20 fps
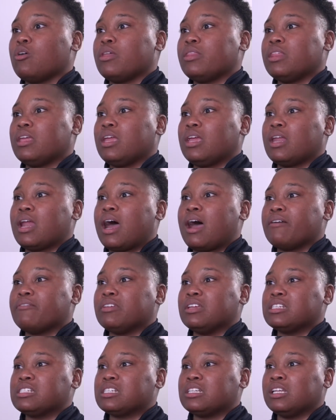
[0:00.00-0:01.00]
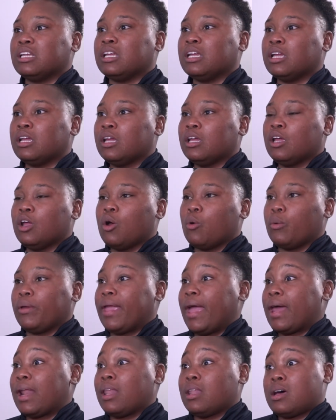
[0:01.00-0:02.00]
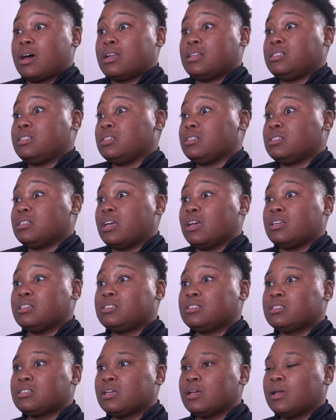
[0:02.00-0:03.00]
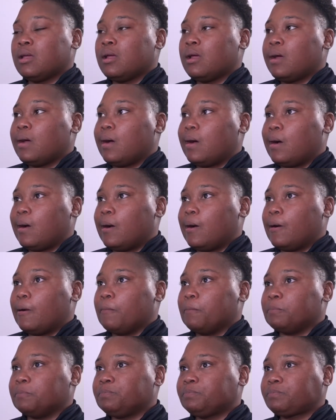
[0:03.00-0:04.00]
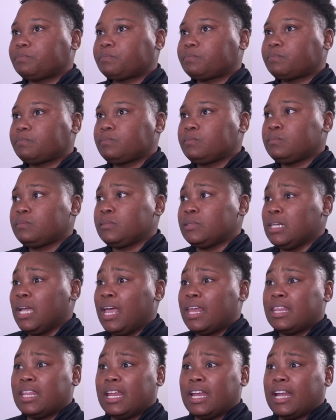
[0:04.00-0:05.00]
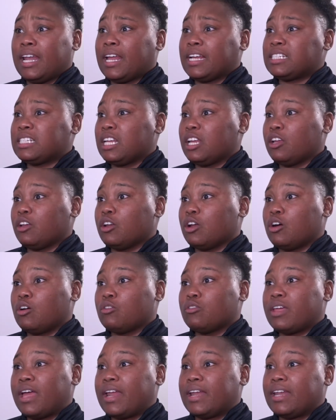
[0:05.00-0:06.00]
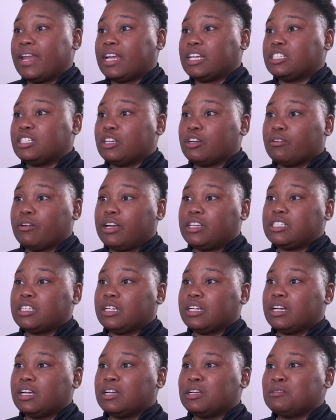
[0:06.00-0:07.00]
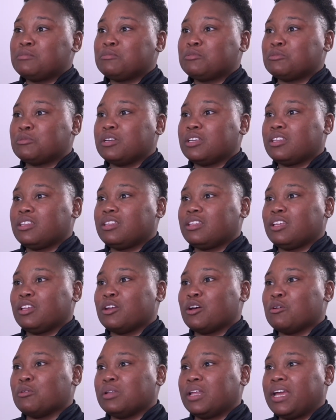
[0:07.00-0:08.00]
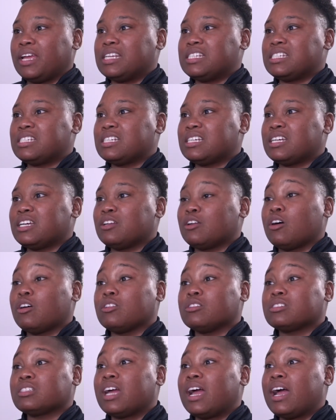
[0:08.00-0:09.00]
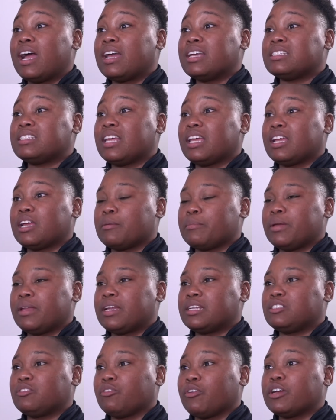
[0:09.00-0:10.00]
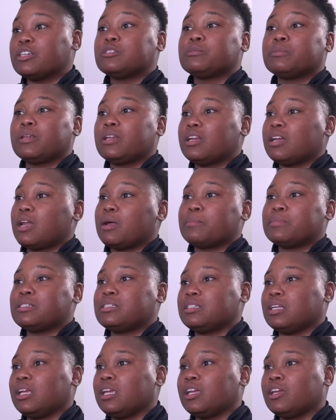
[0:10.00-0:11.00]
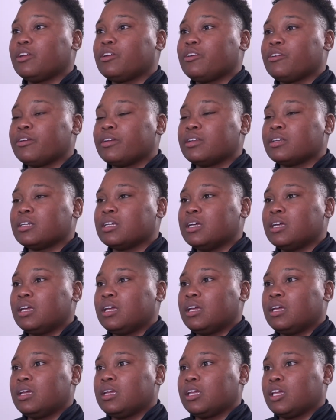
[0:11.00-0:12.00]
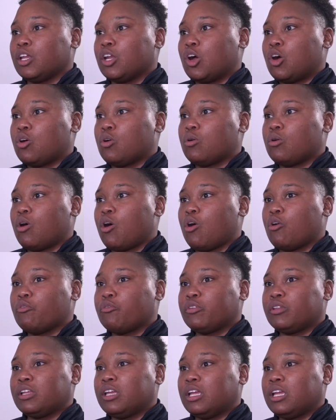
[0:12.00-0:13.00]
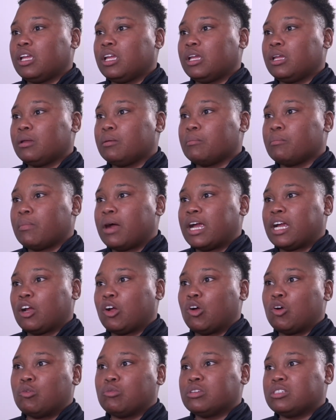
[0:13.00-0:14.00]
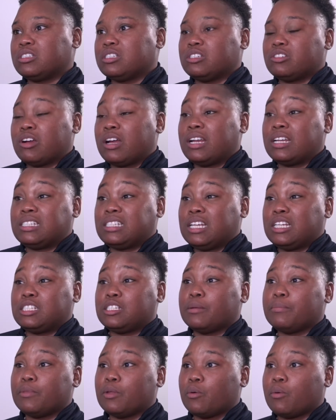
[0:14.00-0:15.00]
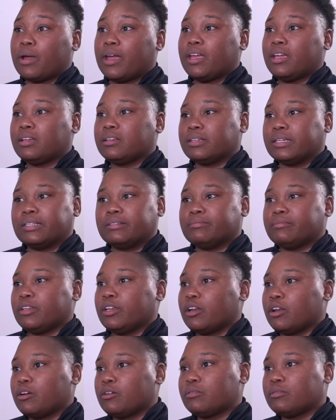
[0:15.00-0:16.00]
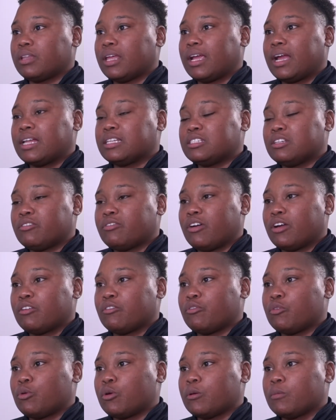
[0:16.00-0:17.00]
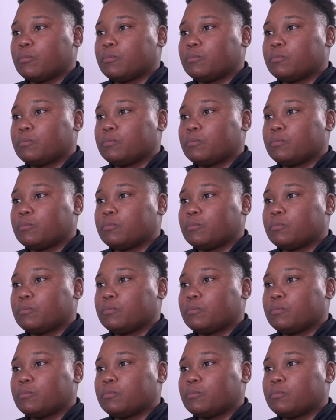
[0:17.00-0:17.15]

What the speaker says: And then obviously we had a lot of success. And then next thing you know, that next generation comes with, you know, Leja and all those guys. They come in as freshmen and I'm a senior, and, you know, hopefully my goal was to try to teach them the way, and, you know, they got to the Final Four.